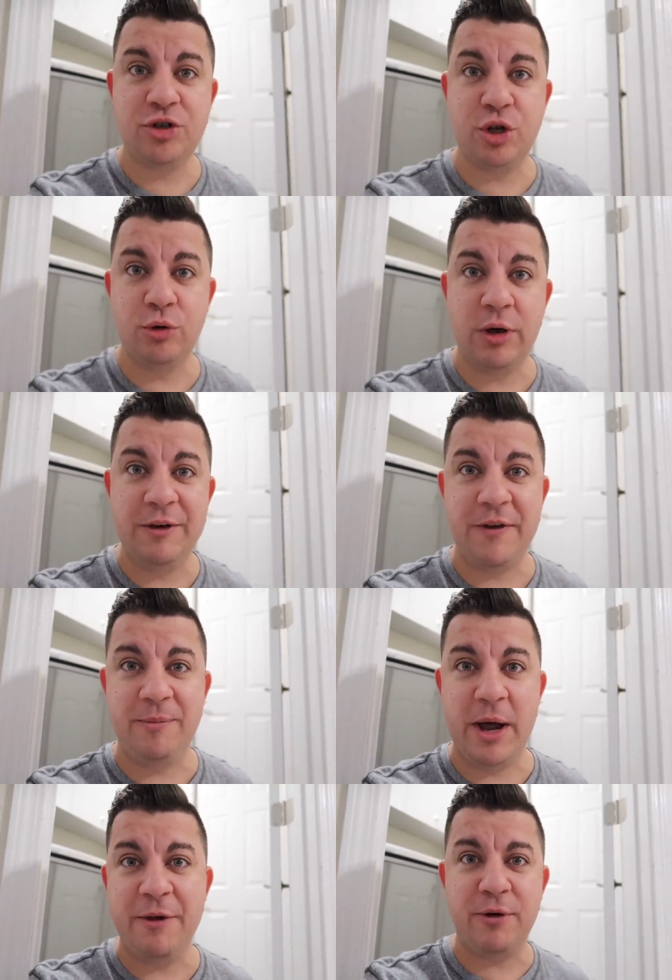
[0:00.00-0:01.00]
So if
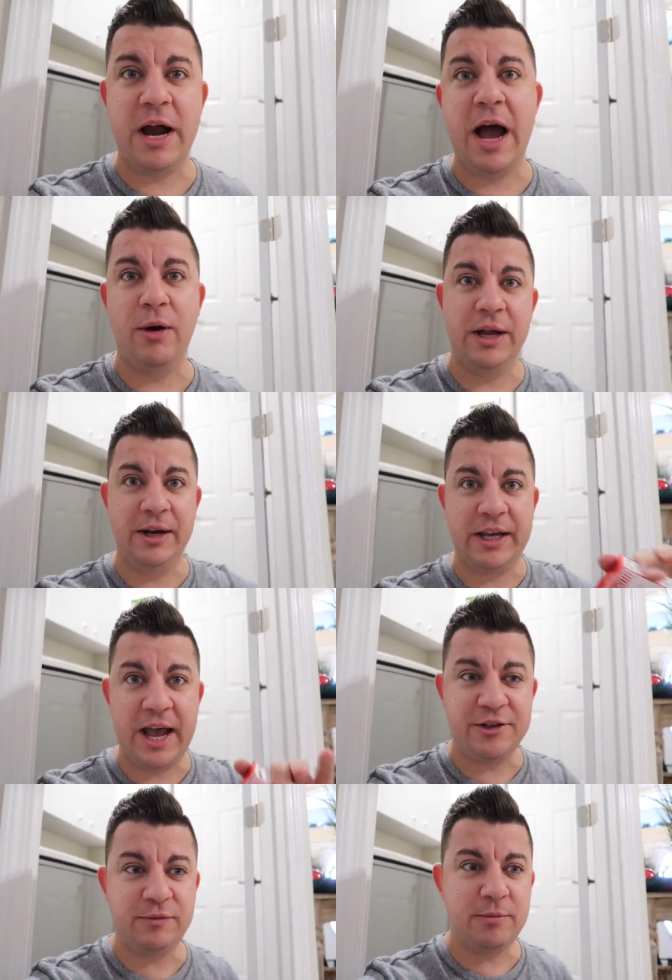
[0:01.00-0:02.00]
I'm ever out in a
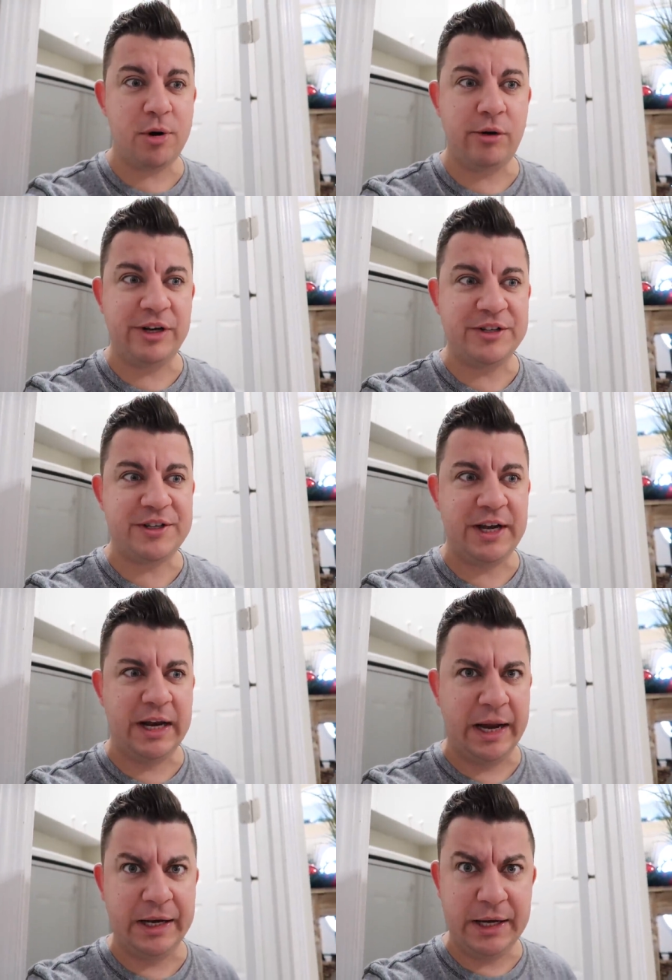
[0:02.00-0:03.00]
case of emergency
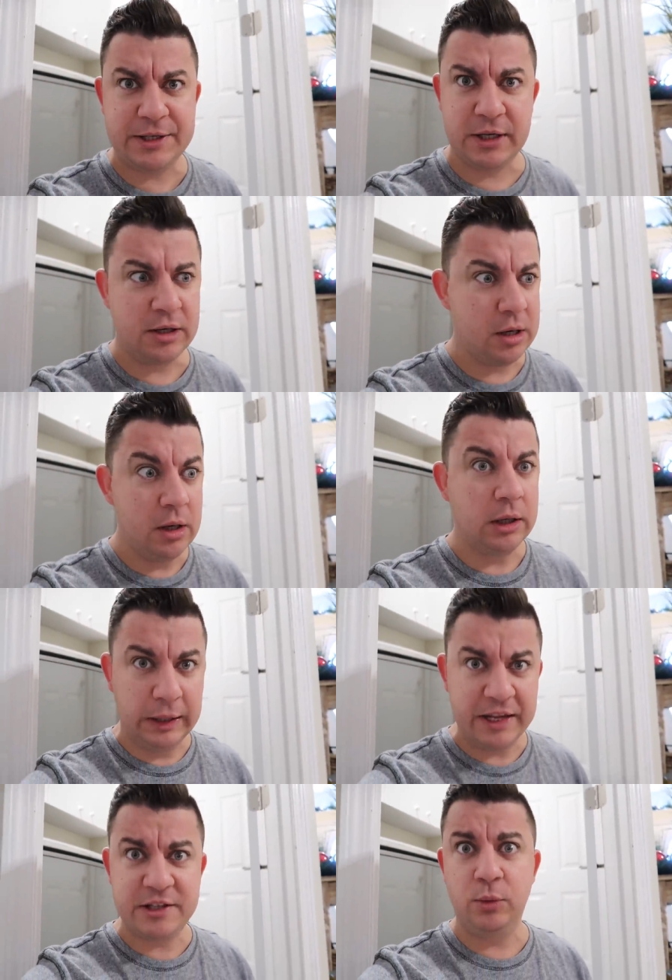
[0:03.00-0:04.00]
and I need to
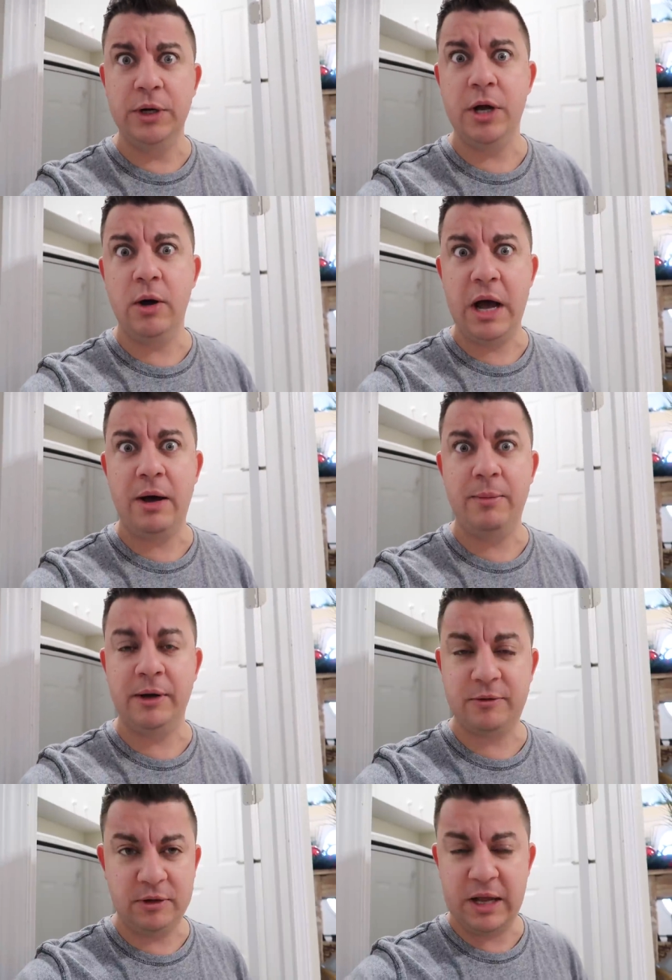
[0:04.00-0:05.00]
let someone know how I'm, a,
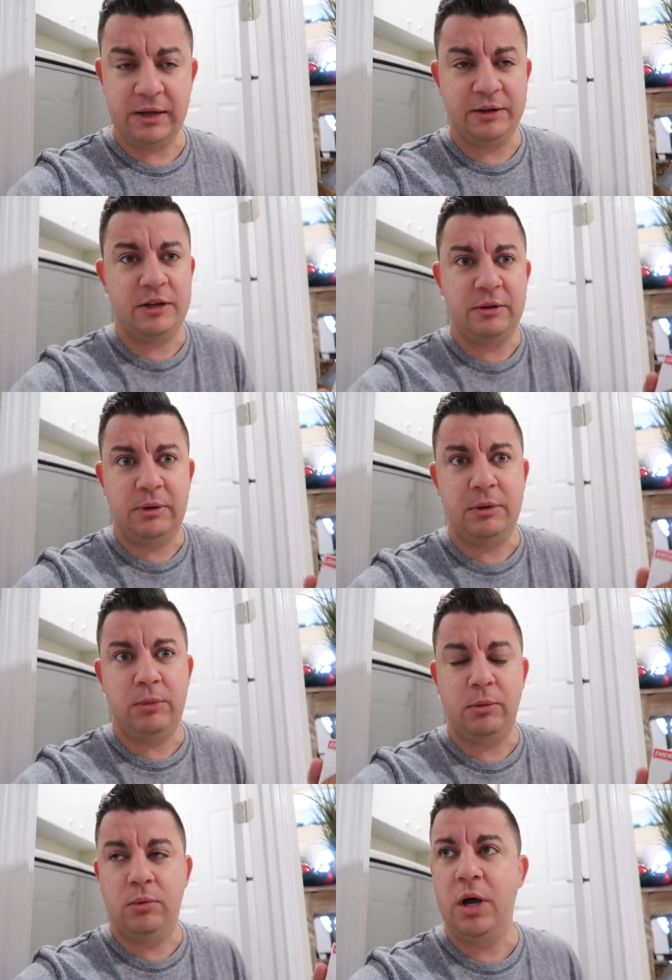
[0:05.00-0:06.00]
huh?
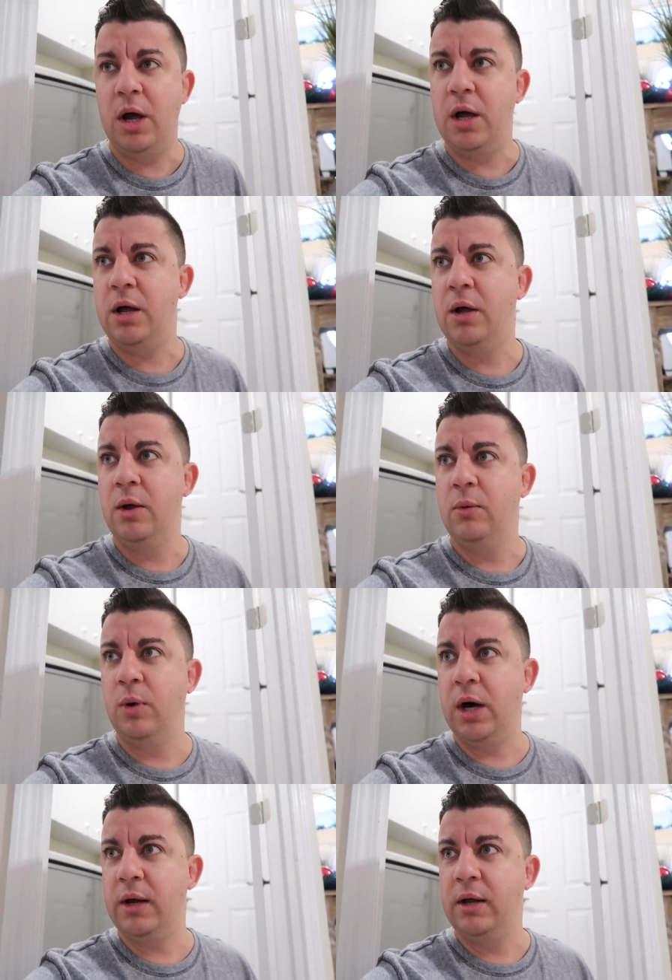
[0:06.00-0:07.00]
How you feeling?
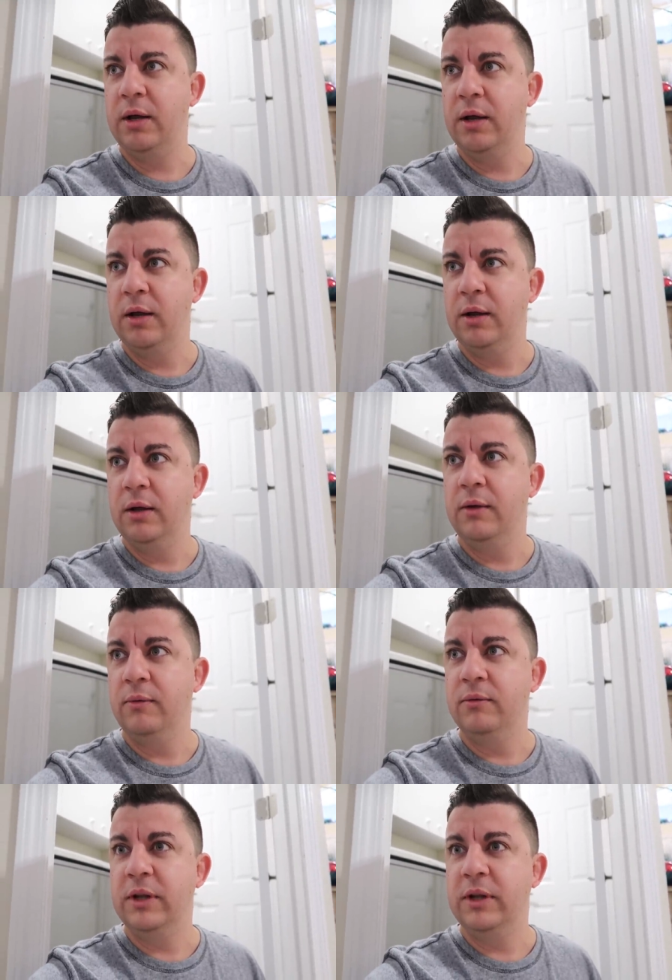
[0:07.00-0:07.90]
What? How you feeling?